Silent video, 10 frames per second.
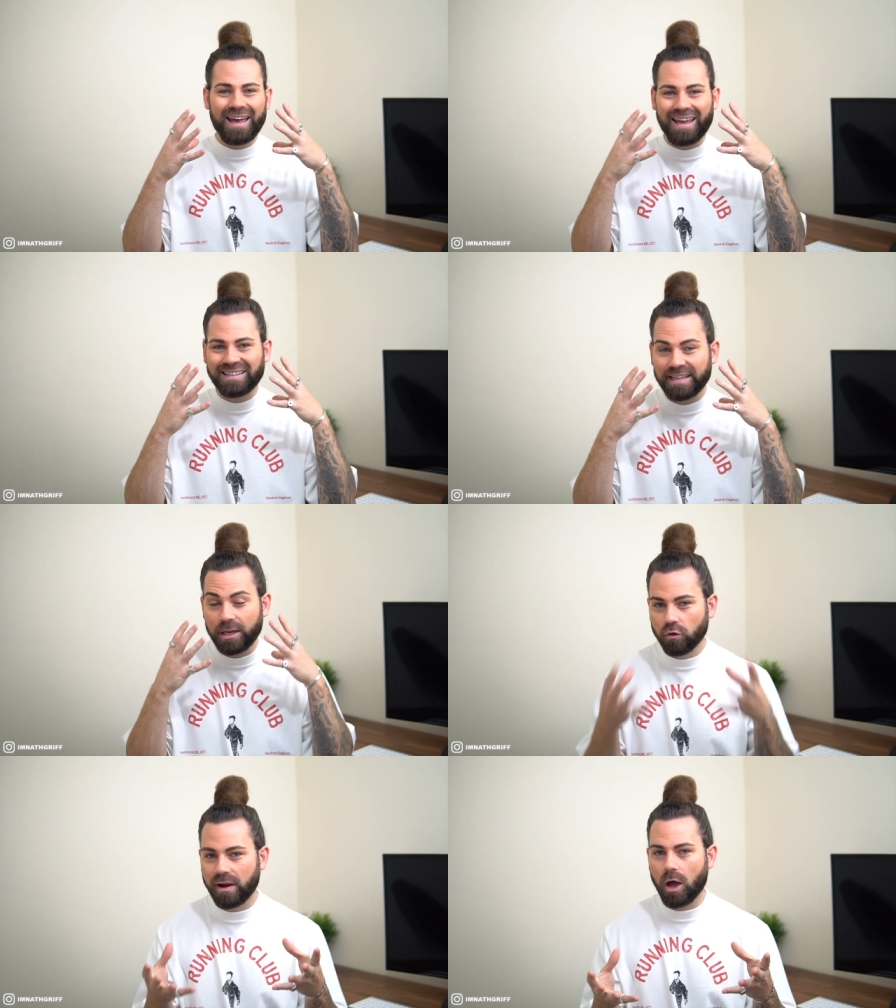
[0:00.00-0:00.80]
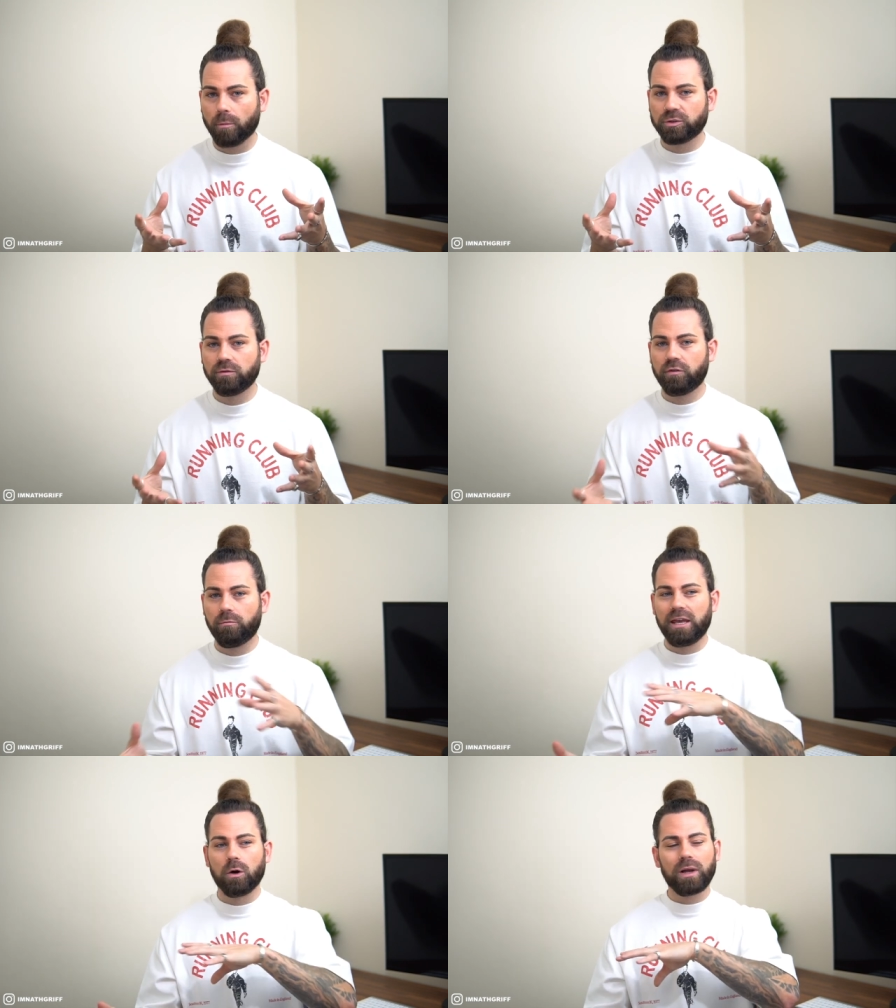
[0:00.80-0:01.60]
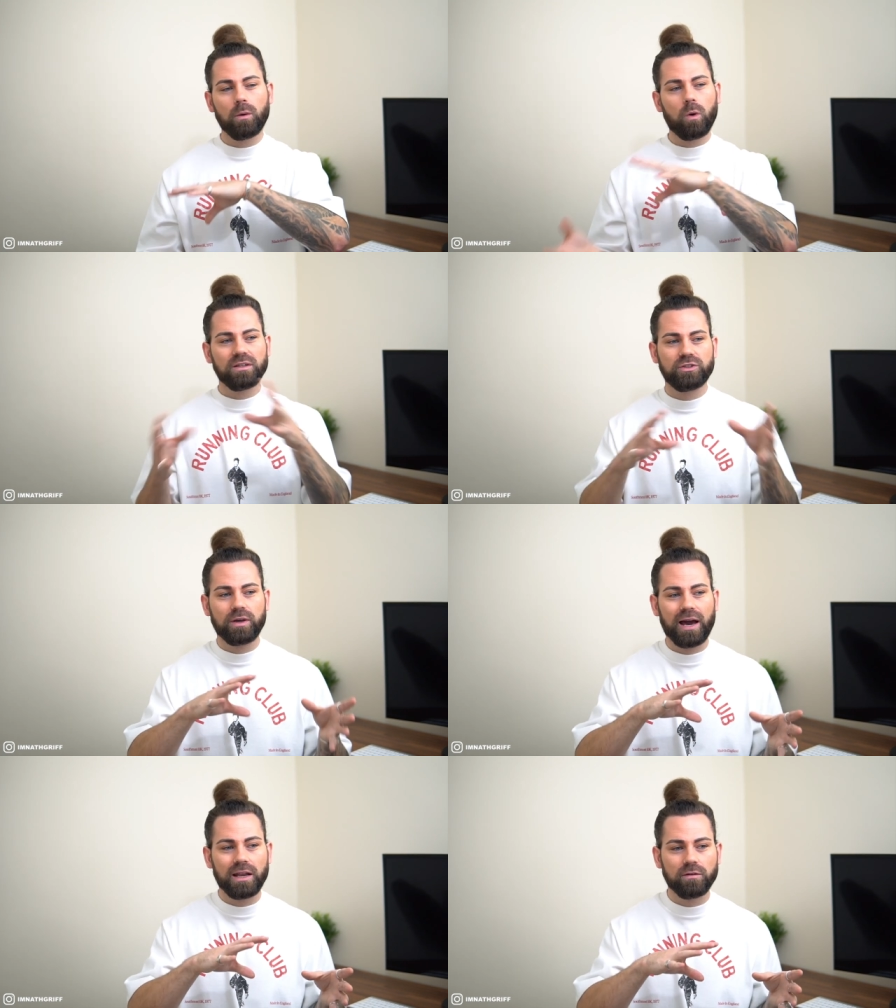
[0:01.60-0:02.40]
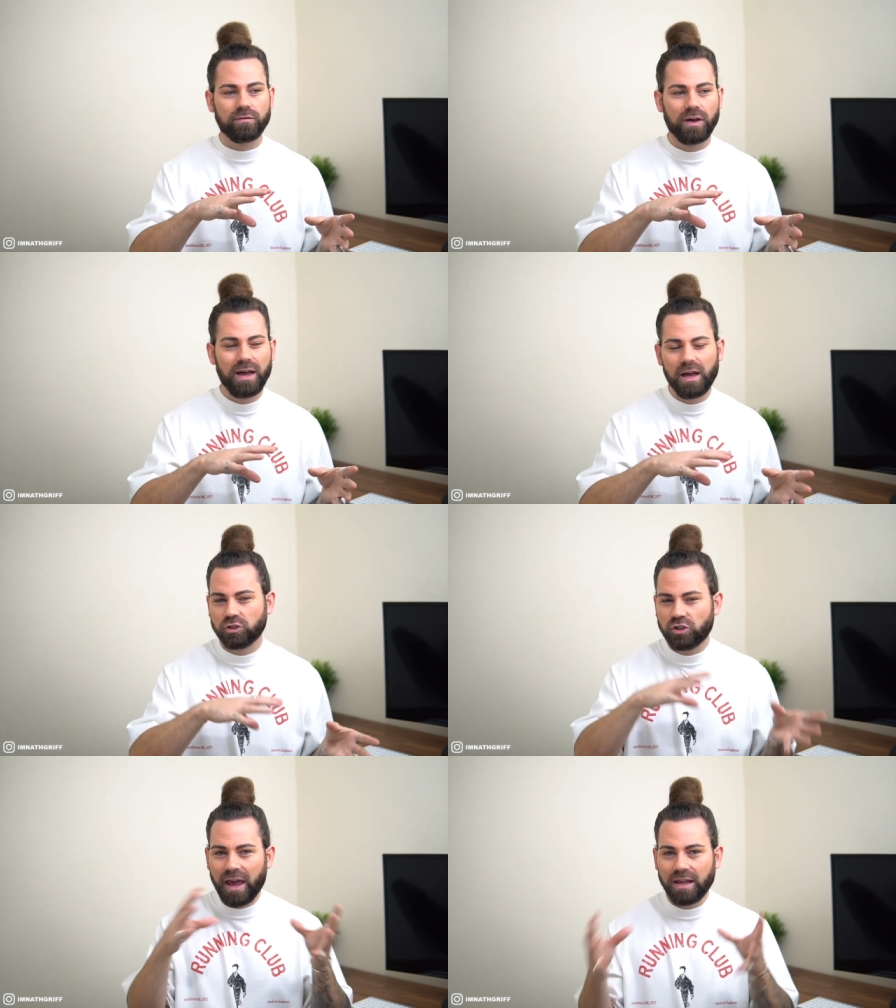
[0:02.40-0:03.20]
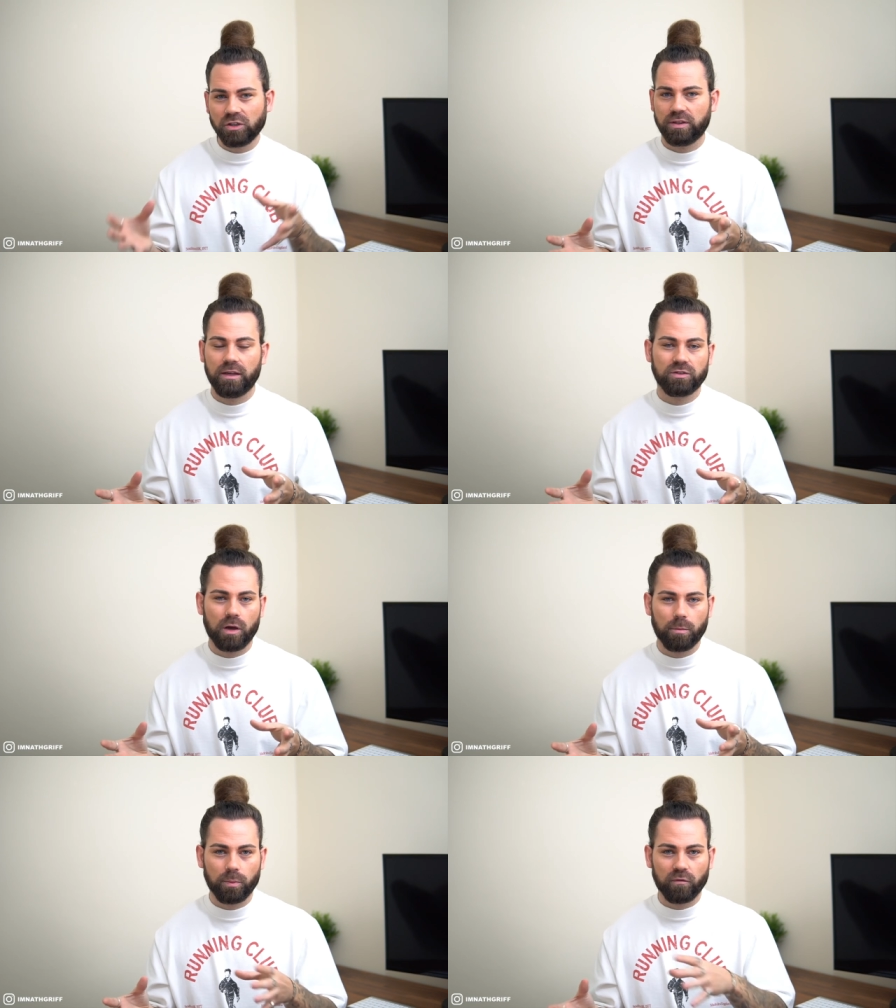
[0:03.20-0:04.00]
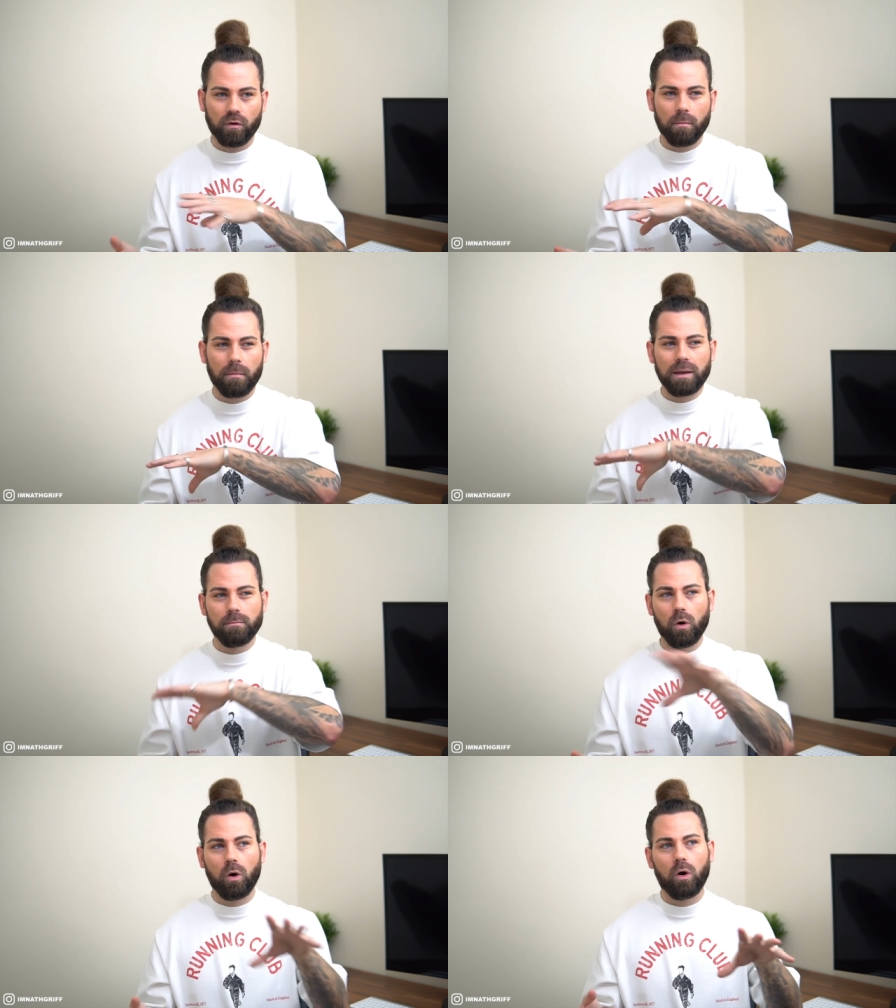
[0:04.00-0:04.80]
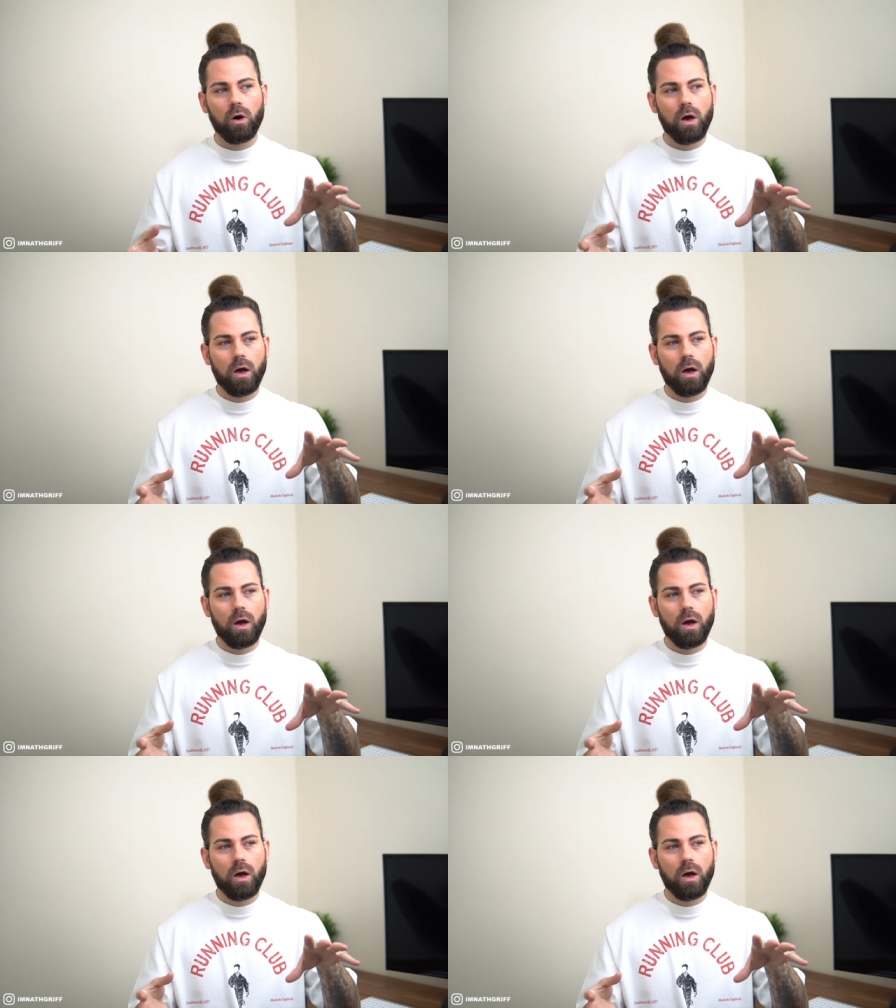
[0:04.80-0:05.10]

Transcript: It's a great option for me when I'm wanting to kind of change things up from my more